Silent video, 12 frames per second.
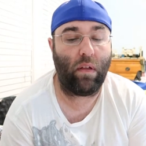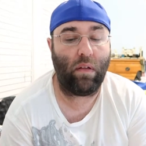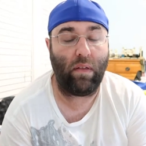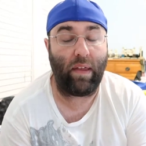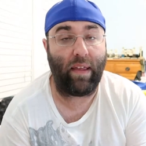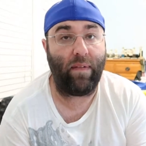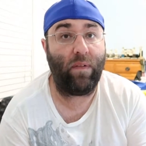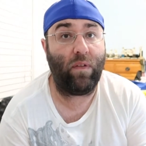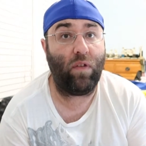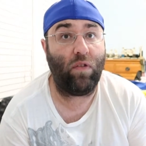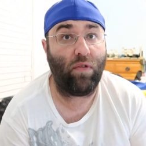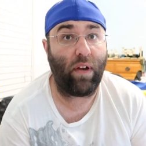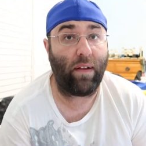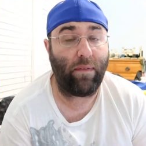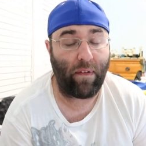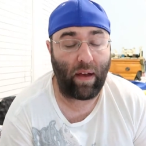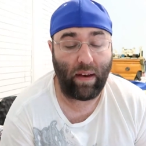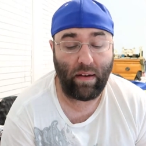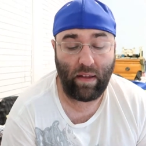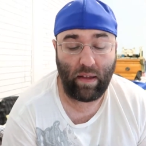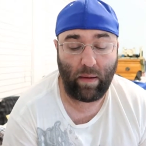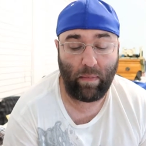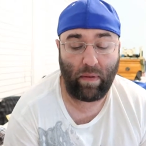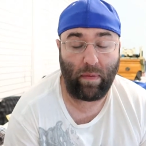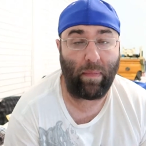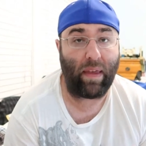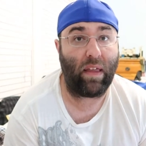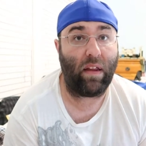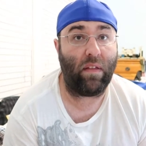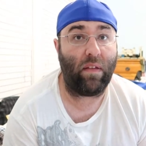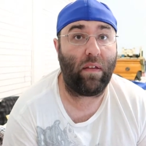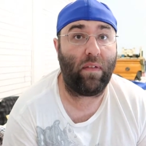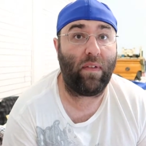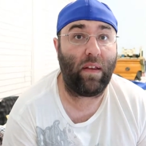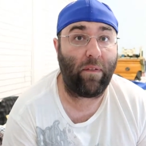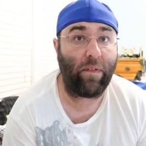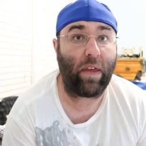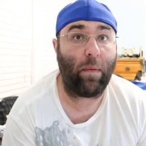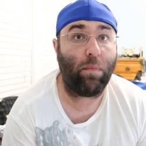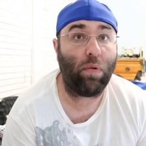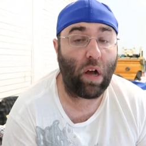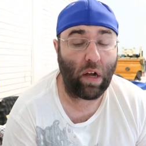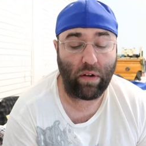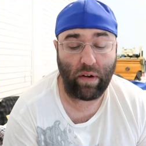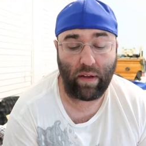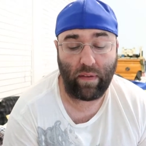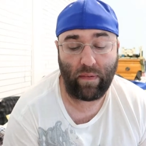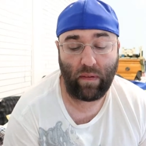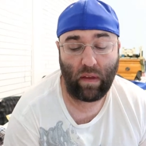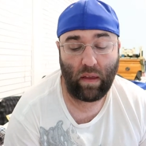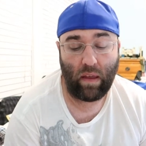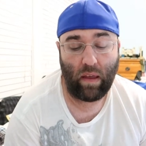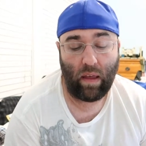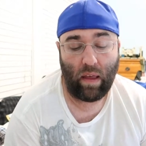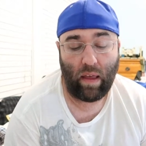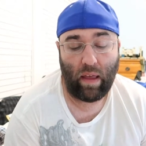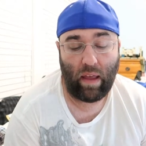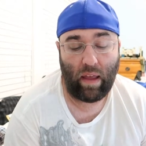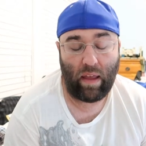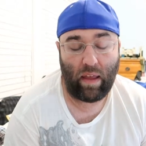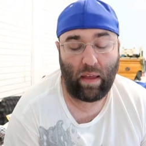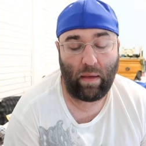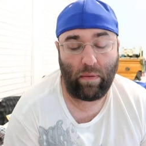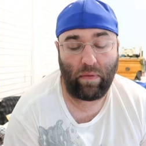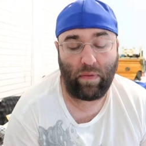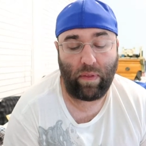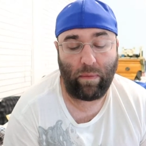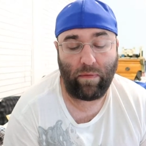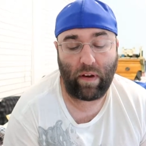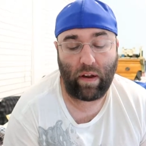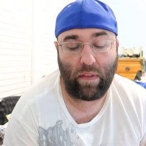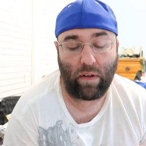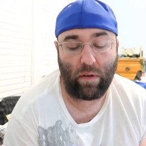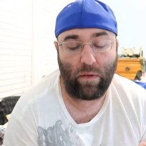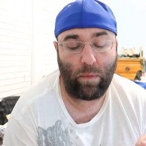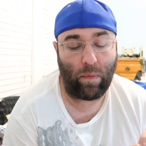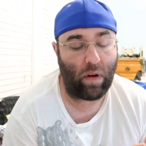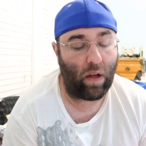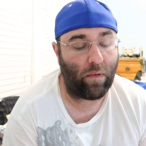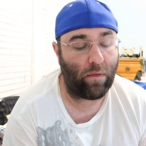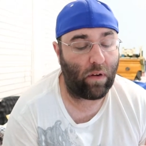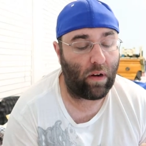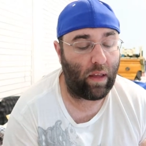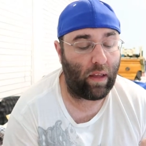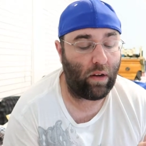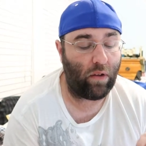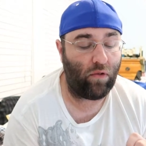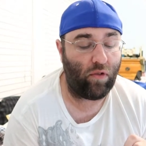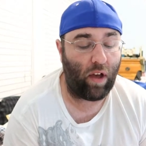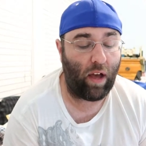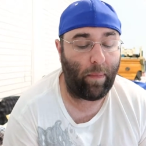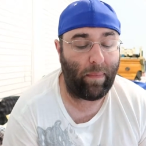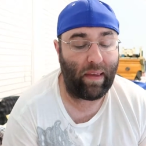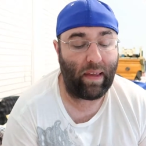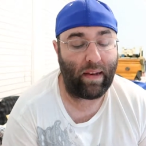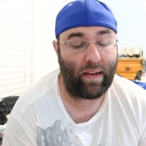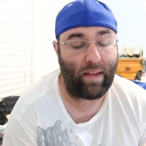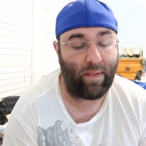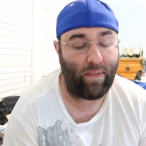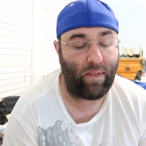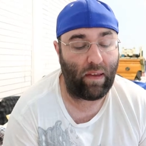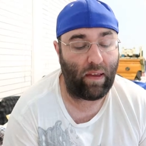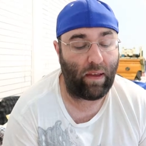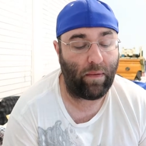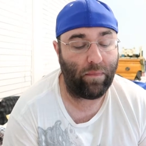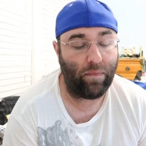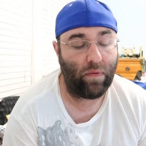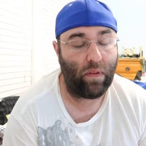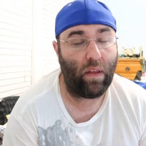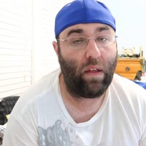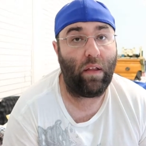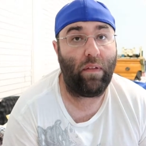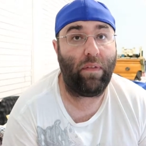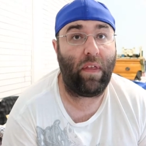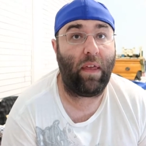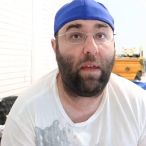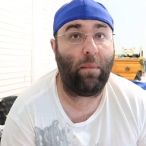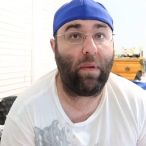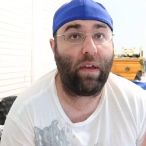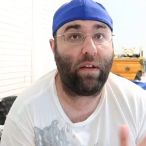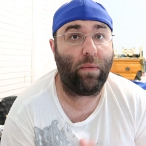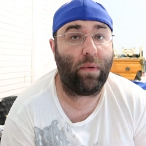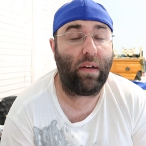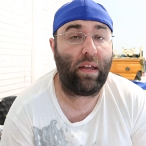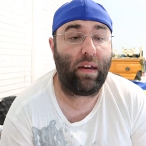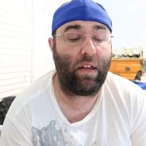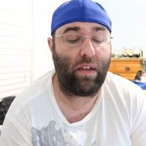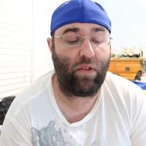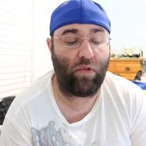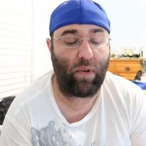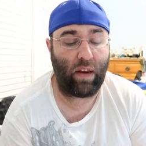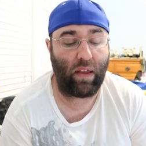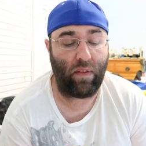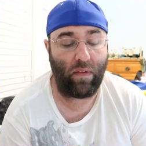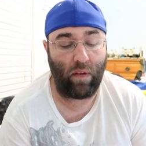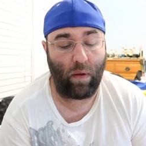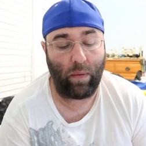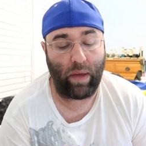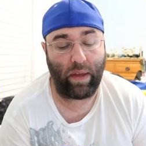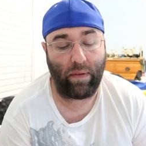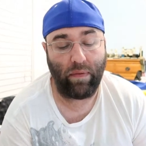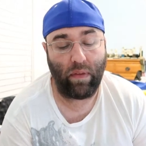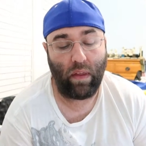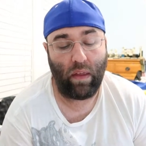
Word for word: leads to try to find him, and making significant progress. And then we find out that Curtis has been offered a new job in D.C. Then we cut to where Dinah is training Zoe